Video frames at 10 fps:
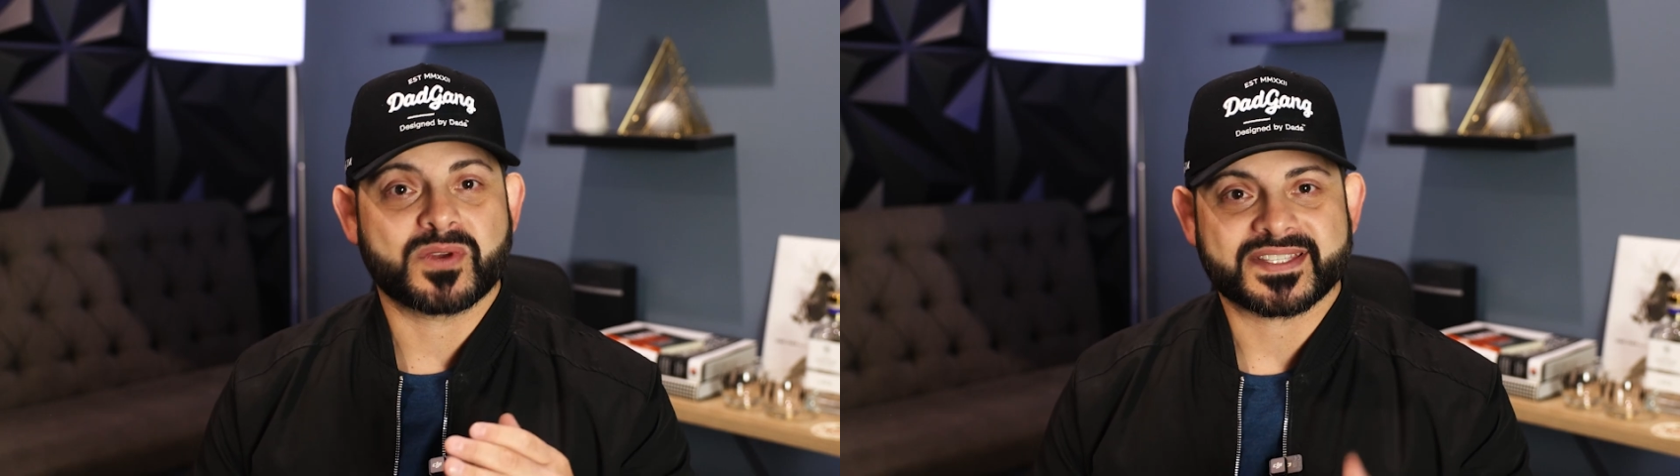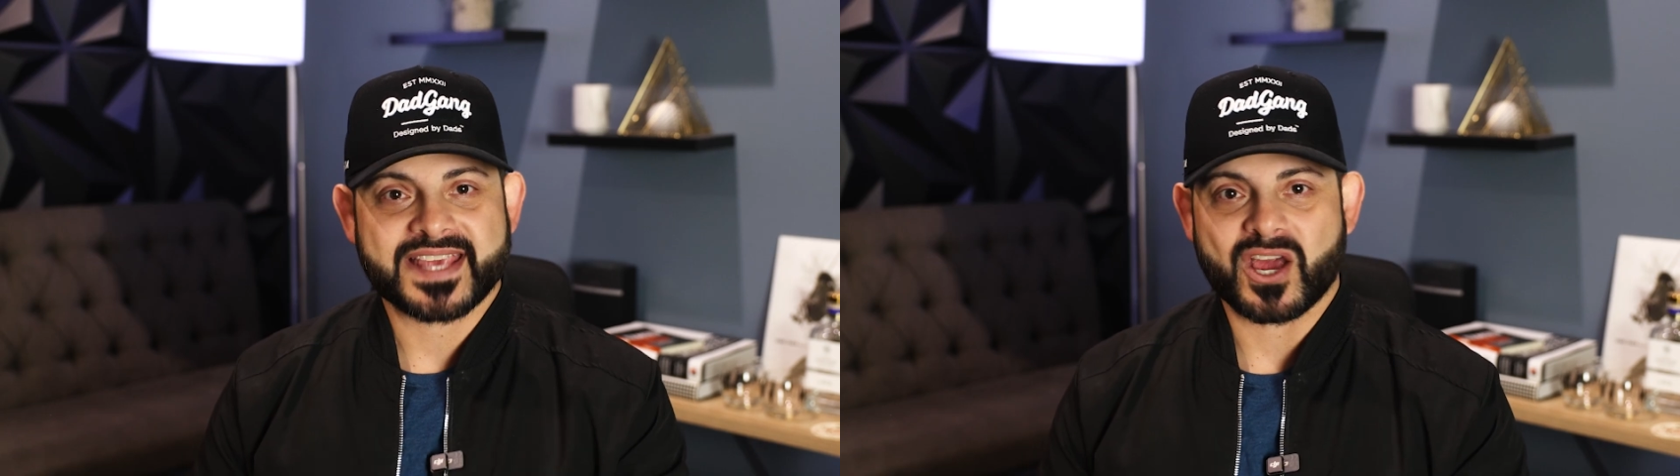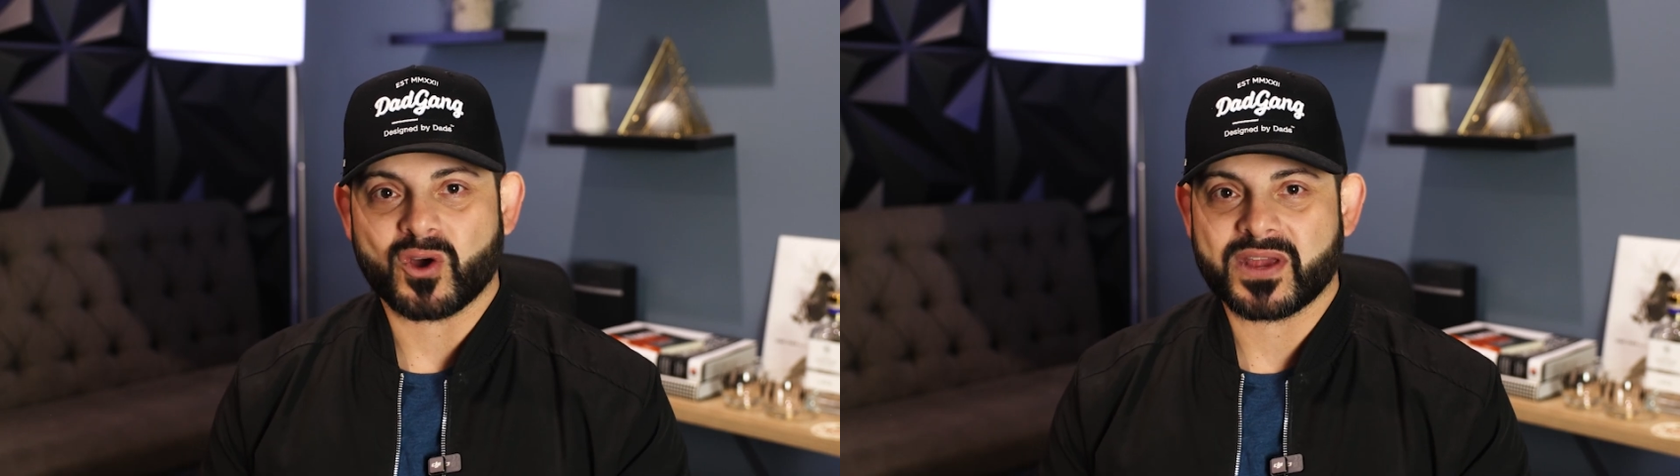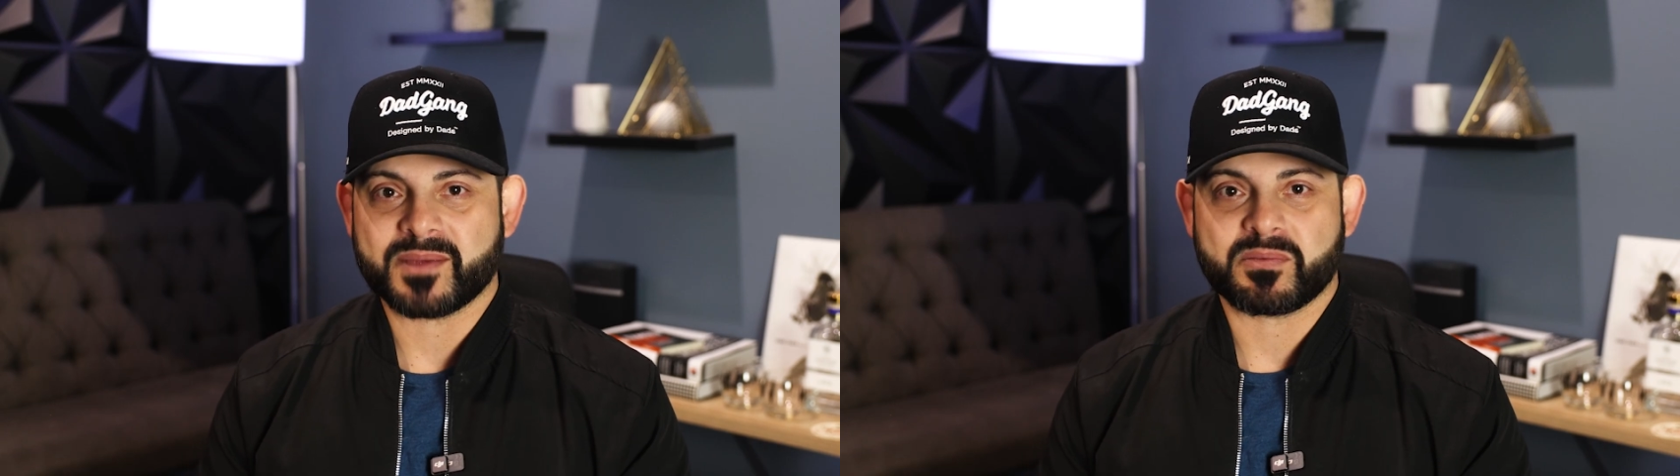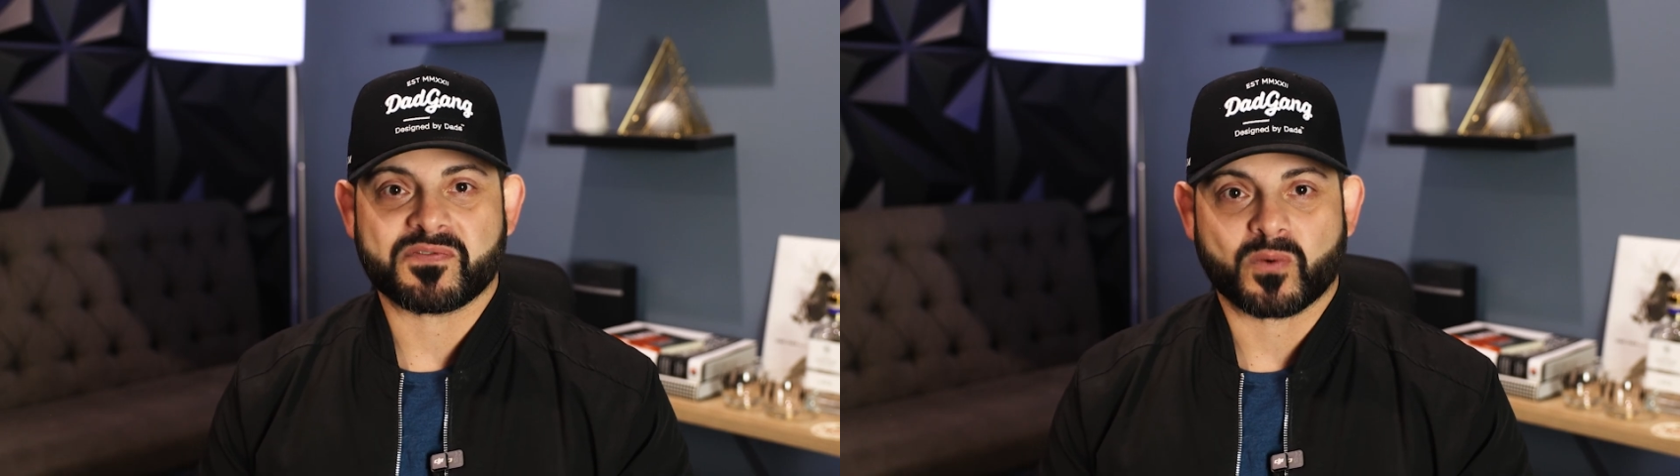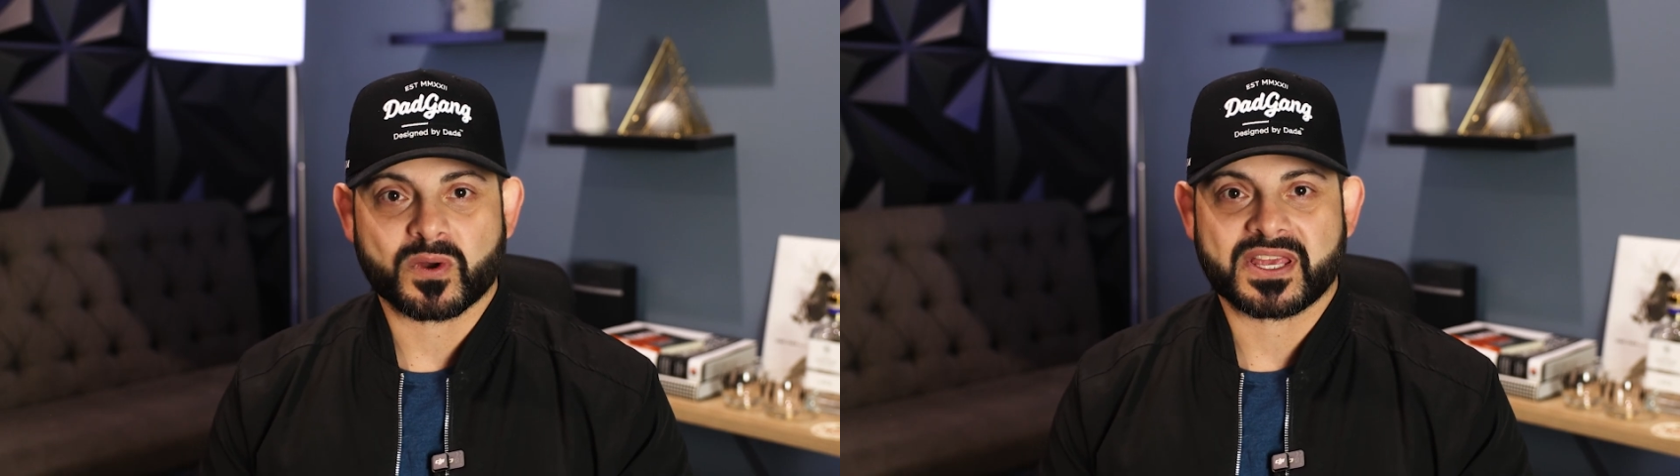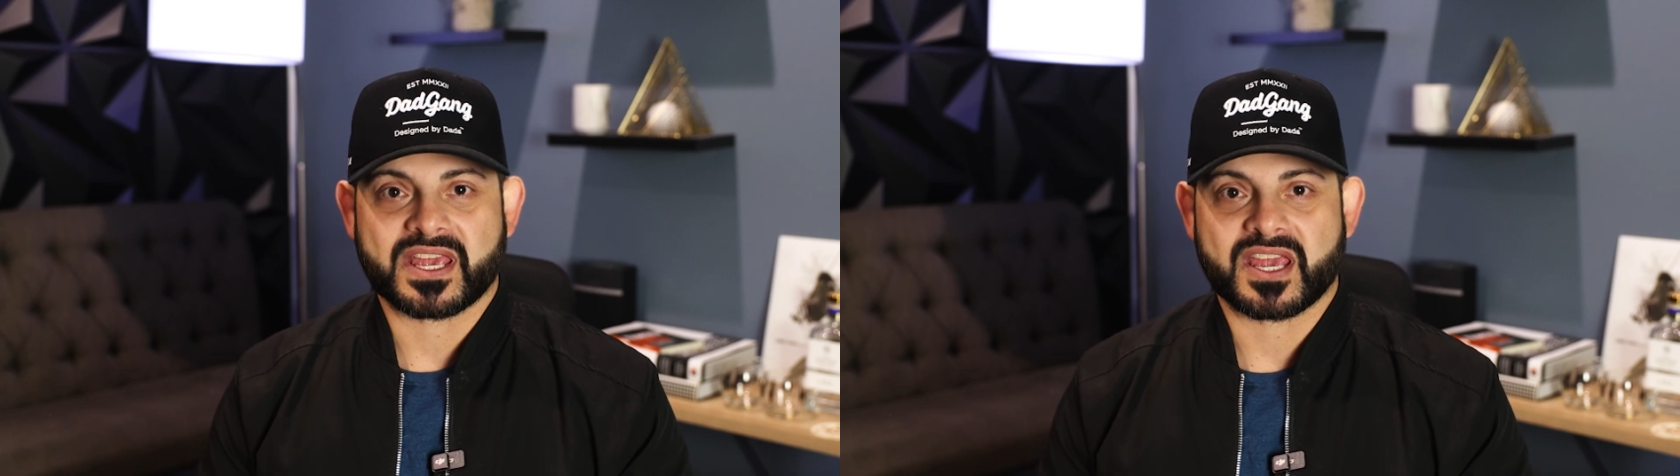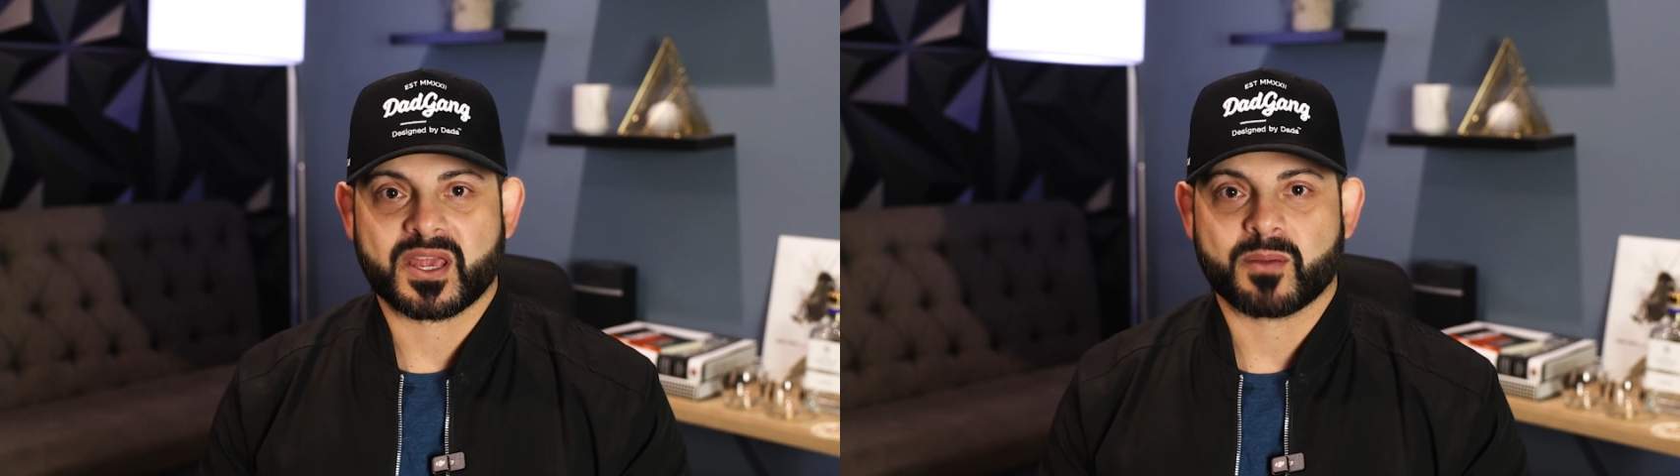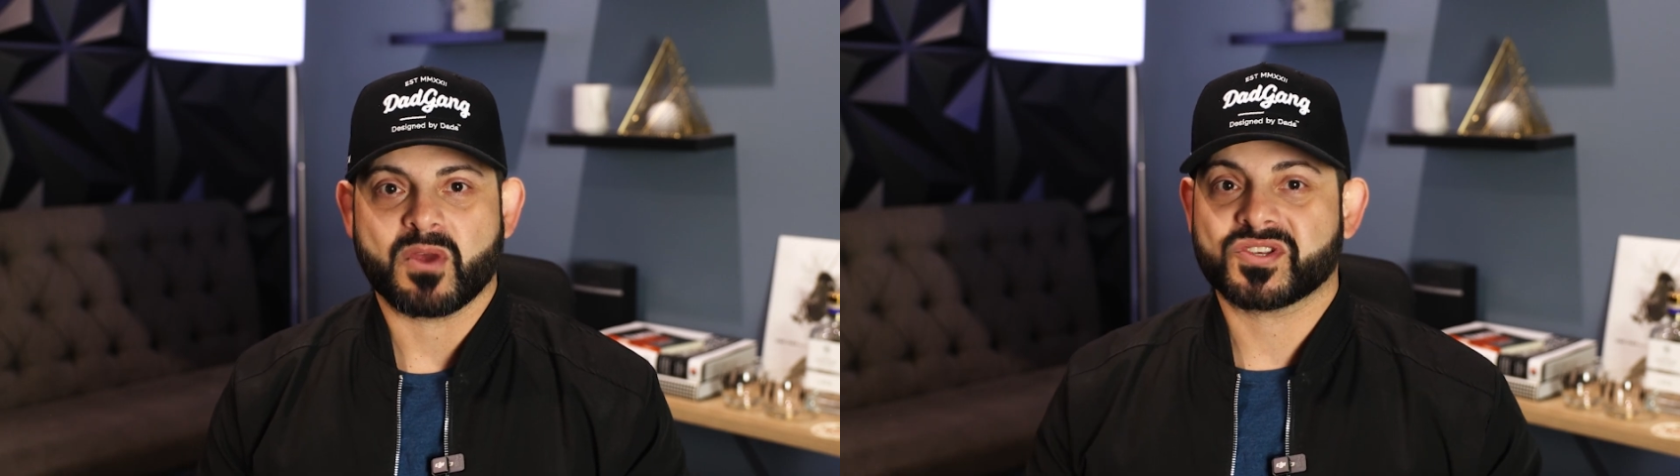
you can tailgate before the game,